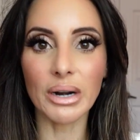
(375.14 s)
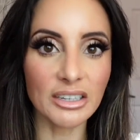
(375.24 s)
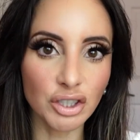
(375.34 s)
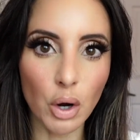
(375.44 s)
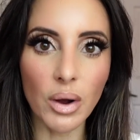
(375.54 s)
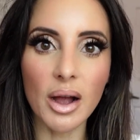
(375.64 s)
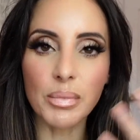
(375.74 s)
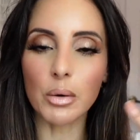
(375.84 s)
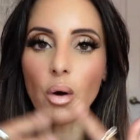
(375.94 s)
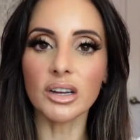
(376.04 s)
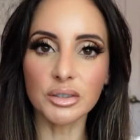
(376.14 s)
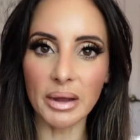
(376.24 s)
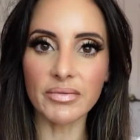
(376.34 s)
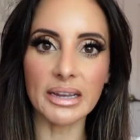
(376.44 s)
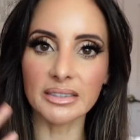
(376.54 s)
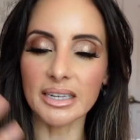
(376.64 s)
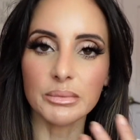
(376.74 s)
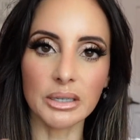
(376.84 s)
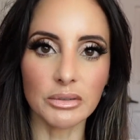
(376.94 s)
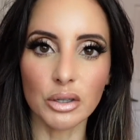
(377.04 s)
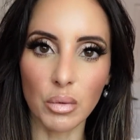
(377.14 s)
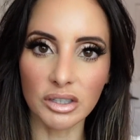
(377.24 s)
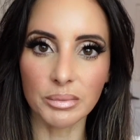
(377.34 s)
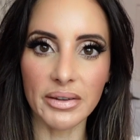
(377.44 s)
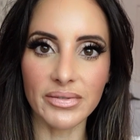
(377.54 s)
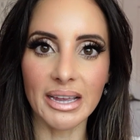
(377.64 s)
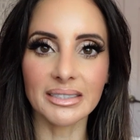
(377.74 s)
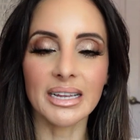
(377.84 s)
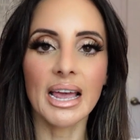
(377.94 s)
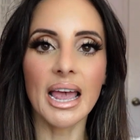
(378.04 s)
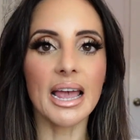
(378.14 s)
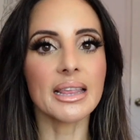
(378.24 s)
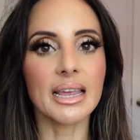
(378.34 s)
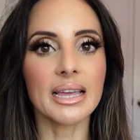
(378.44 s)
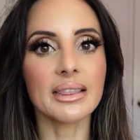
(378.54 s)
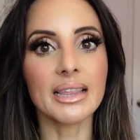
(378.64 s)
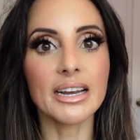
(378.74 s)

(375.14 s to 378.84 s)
I show up, I wash my face. They give me something to wash my face, and then they